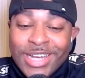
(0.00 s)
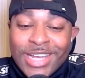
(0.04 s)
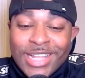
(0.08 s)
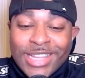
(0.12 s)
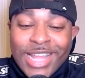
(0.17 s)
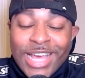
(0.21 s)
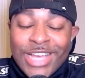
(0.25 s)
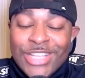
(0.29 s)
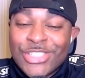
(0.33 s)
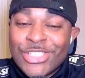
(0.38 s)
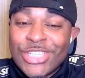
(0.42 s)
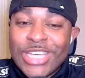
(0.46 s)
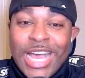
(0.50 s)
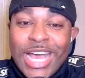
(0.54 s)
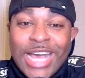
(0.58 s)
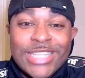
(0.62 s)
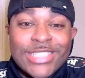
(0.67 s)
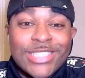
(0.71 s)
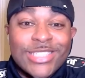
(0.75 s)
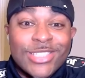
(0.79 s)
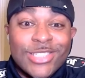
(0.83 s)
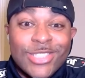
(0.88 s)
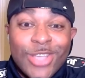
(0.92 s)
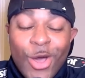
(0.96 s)
like she got
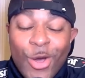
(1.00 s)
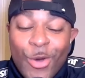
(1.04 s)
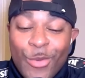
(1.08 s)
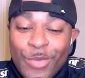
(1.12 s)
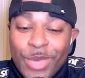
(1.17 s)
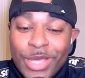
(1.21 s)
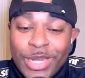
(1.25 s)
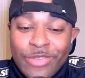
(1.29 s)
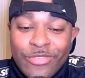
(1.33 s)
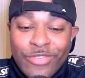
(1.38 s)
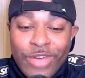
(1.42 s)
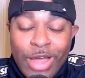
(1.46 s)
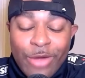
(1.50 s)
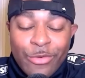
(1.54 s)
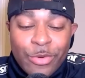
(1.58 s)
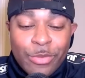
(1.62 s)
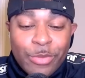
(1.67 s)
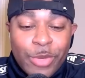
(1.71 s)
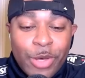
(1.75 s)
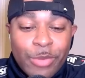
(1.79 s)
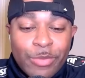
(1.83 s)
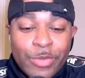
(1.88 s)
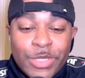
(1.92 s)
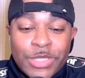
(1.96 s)
so many viral
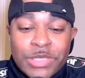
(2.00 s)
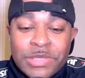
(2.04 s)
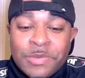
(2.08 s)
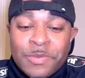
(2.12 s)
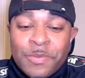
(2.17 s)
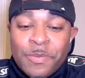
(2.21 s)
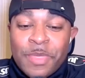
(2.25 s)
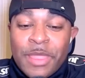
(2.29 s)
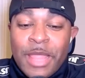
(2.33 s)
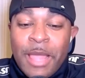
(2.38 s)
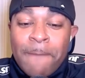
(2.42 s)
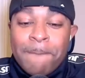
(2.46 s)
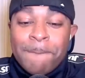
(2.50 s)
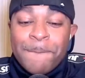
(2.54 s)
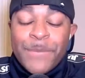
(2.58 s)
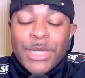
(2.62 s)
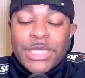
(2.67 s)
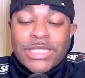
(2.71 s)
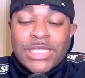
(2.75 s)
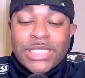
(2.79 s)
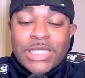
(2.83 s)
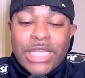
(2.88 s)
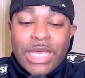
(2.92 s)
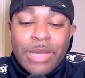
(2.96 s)
moments.
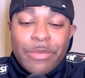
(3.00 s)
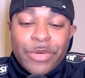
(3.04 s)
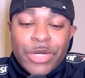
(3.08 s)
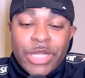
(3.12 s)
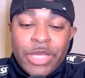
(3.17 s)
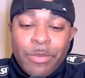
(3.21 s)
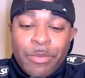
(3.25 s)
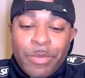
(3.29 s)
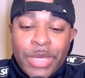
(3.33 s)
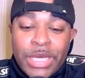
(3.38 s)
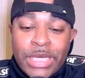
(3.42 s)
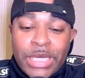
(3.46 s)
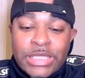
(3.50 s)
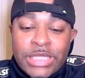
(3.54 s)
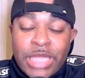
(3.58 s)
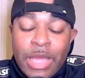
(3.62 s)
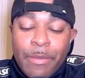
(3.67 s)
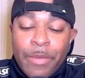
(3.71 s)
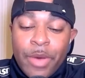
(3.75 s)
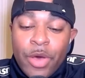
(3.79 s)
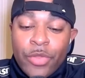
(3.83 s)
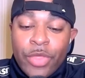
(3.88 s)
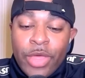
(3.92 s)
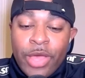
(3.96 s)
But Celebrity Beats, they
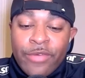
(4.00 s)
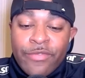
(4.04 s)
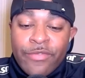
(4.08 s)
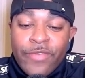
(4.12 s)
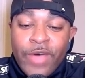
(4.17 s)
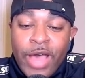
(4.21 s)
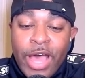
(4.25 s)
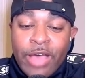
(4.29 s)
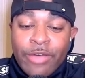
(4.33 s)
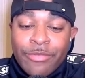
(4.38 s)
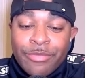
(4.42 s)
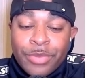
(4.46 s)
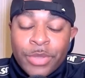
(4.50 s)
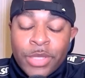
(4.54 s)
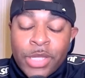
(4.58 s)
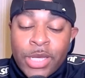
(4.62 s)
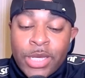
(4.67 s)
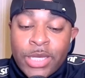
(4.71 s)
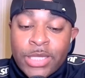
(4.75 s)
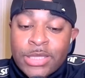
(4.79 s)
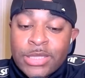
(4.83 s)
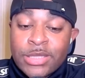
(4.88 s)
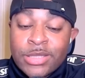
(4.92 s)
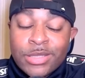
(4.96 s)
both have five
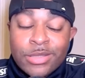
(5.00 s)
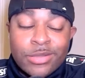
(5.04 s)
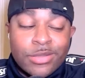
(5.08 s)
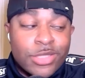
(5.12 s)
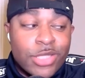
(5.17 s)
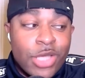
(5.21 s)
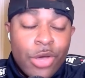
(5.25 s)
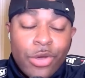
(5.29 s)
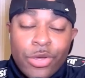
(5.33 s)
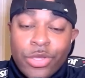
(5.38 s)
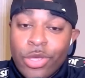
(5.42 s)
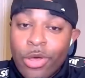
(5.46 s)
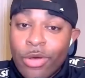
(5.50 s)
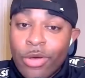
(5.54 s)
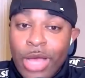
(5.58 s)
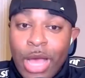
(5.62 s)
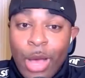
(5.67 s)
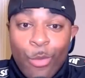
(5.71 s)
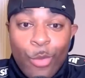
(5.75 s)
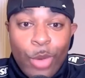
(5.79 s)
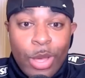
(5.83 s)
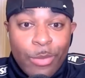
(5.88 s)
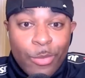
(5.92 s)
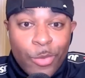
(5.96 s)
plus. Tokyo
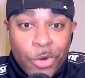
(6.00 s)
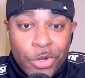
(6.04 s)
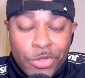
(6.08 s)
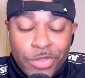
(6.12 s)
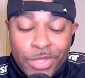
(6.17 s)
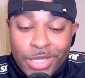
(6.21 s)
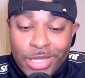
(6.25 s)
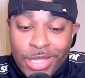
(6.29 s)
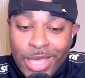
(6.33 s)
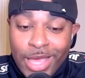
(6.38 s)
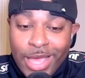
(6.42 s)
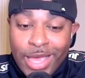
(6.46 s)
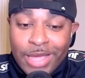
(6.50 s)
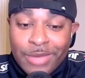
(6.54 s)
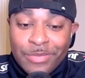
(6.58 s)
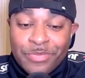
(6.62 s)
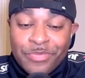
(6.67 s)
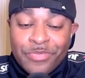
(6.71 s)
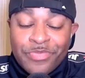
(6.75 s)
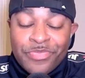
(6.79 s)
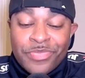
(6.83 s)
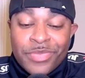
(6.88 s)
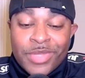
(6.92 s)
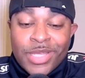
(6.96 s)
got way more than that.
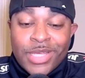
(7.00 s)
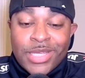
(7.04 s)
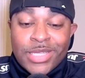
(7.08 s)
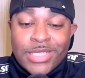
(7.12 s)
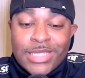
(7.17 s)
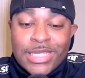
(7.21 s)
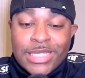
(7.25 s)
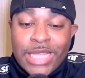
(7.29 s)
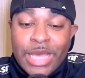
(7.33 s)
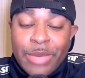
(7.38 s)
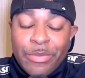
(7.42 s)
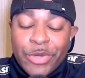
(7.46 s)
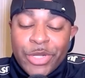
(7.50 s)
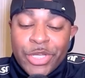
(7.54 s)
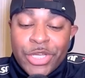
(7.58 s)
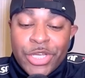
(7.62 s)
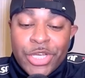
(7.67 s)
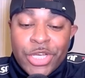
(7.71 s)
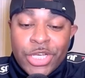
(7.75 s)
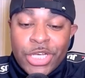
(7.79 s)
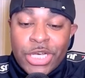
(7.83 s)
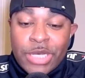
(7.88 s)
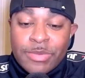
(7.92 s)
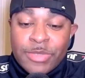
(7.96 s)
Celebrity
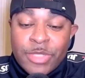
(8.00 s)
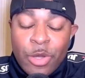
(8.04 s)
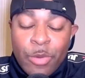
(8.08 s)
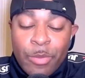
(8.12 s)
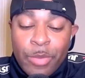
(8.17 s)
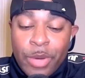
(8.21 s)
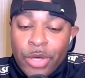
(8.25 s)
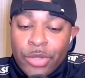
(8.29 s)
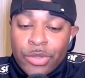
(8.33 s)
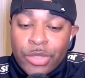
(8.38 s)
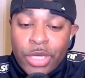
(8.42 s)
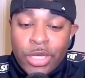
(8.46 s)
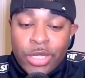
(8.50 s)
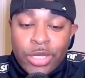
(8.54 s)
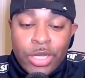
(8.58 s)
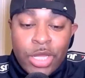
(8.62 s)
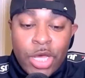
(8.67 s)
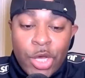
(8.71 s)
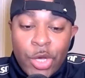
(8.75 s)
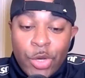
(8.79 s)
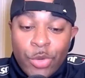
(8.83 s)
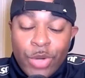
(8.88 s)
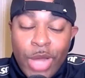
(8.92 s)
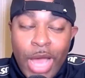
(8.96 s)
hookups are both
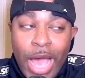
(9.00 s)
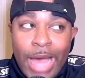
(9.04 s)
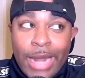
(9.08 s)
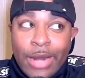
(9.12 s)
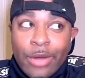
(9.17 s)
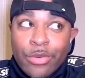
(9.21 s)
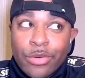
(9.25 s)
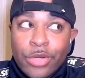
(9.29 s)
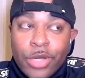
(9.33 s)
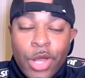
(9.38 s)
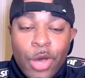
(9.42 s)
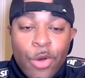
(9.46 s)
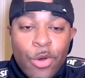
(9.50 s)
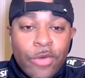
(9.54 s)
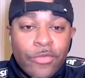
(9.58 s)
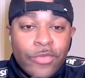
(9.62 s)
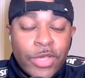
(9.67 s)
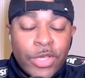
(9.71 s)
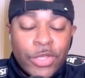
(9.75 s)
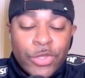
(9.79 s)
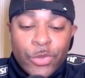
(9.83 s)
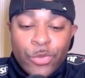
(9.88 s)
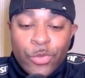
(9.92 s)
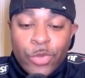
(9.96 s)
unknown. I don't know of
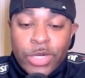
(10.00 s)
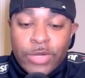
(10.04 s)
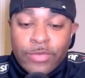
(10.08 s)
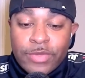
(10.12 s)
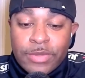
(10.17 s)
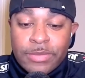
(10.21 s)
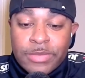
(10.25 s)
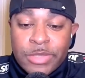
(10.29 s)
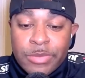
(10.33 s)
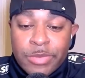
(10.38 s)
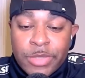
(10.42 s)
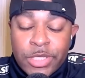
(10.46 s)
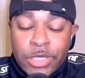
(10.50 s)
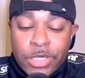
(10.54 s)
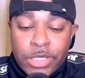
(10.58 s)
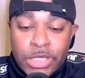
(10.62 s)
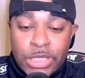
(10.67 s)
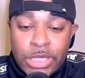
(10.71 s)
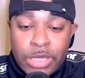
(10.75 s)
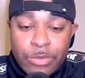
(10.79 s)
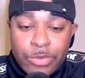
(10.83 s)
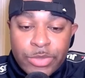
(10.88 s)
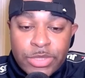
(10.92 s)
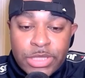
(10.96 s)
either one of them to be
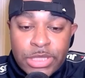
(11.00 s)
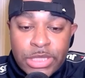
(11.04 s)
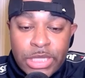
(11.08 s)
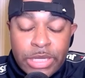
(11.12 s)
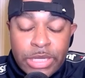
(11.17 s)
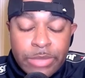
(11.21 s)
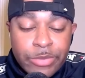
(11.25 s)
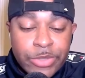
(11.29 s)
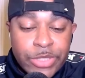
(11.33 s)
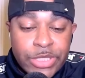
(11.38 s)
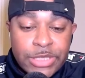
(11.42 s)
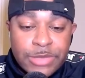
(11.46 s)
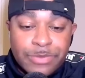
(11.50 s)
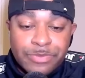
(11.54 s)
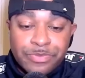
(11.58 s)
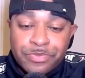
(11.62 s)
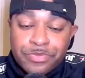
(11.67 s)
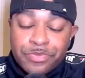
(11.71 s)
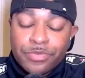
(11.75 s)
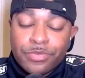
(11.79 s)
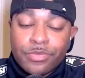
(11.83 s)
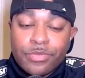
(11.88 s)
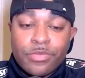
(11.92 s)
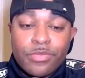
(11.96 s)
hooking up with celebrities.
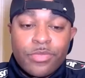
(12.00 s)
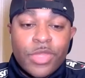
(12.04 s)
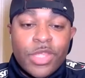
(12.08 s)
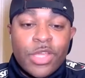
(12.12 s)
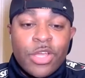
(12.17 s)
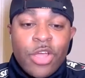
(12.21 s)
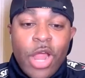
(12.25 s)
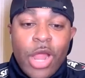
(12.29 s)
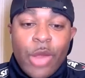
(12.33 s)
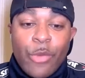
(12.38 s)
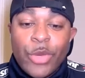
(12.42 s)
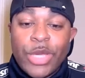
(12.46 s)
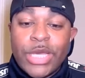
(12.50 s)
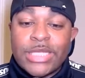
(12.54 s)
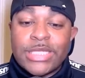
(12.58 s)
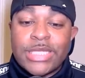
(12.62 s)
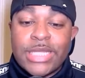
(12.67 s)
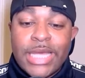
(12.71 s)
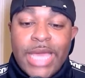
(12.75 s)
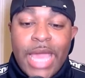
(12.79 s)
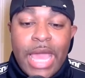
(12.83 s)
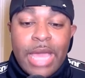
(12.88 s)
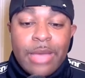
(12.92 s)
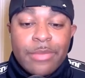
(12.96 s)
All right, we get to
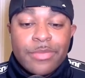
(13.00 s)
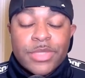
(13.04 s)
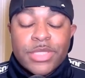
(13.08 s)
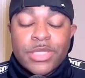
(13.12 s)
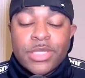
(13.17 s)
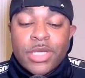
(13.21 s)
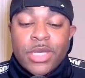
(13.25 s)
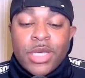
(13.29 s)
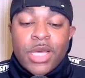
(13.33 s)
the games